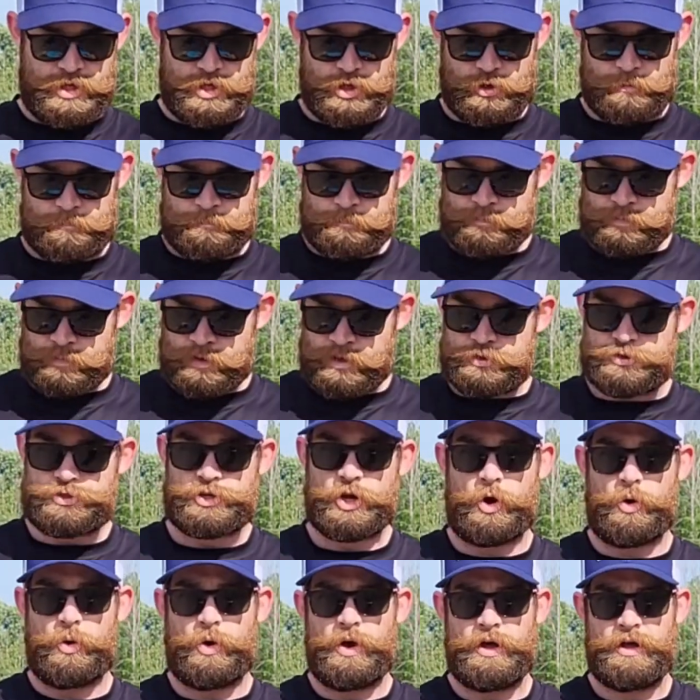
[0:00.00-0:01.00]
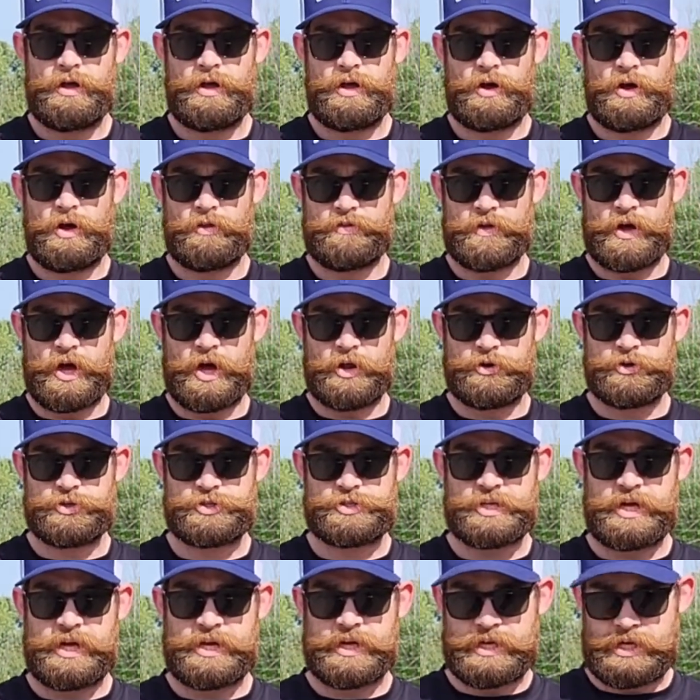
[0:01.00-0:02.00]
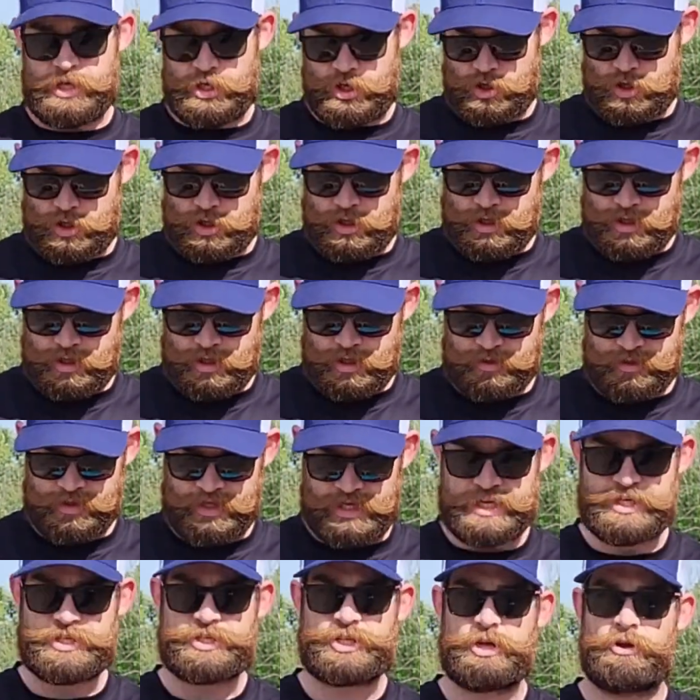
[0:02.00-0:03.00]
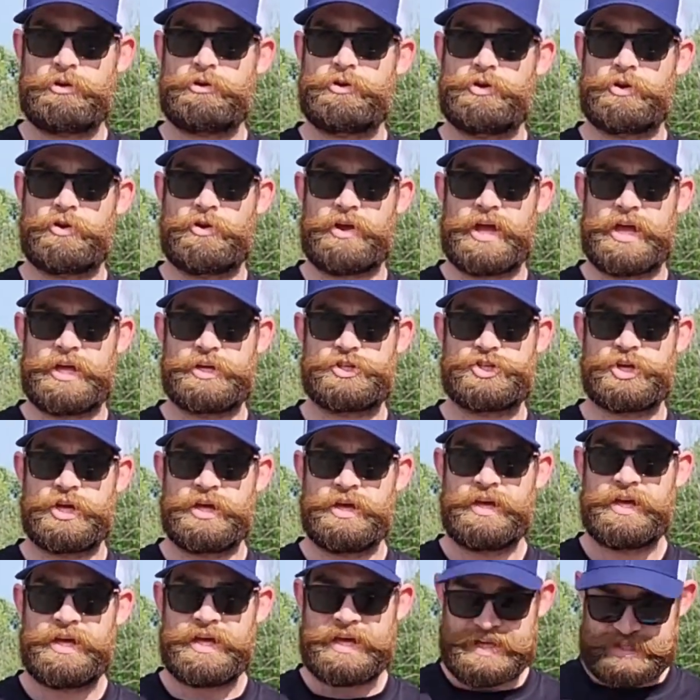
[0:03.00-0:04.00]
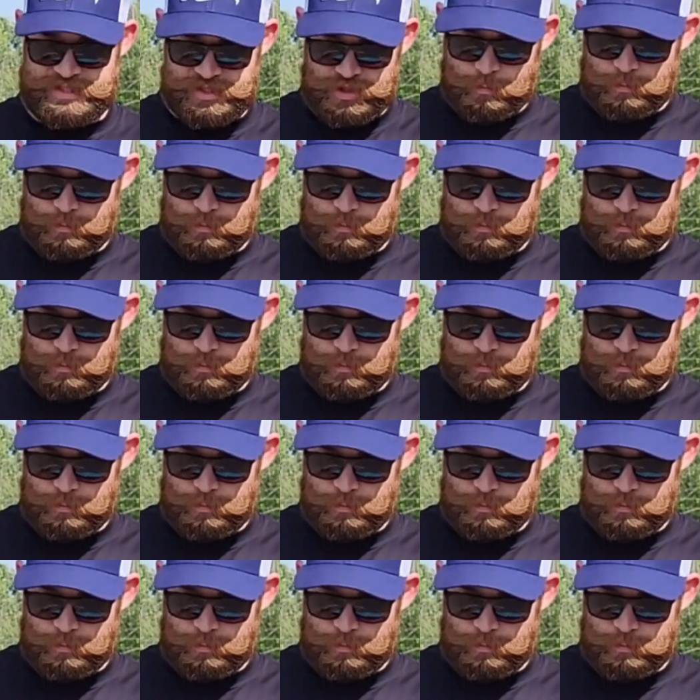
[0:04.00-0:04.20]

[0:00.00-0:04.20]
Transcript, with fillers: here. So, on the underside here, on the interior edge, it's